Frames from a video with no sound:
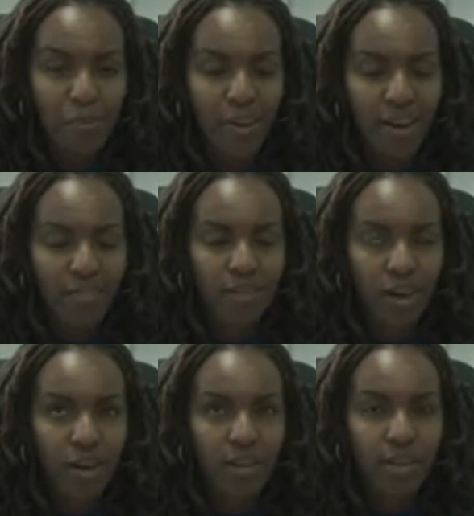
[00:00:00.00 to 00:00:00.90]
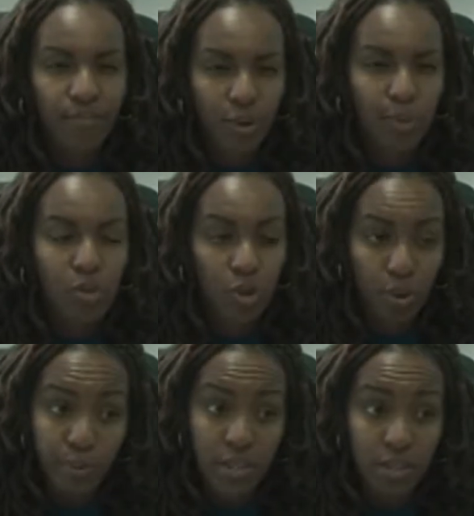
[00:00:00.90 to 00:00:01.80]
we have an environmental
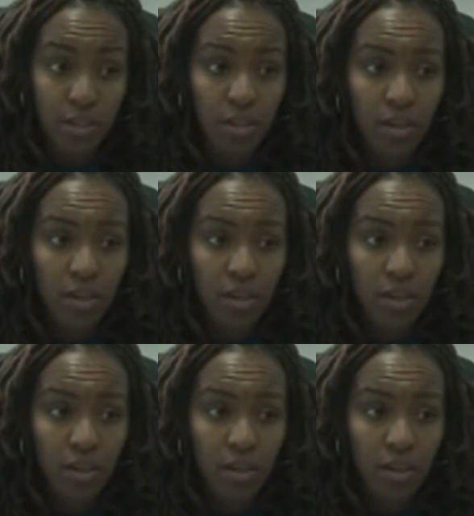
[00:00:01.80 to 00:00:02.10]
committee,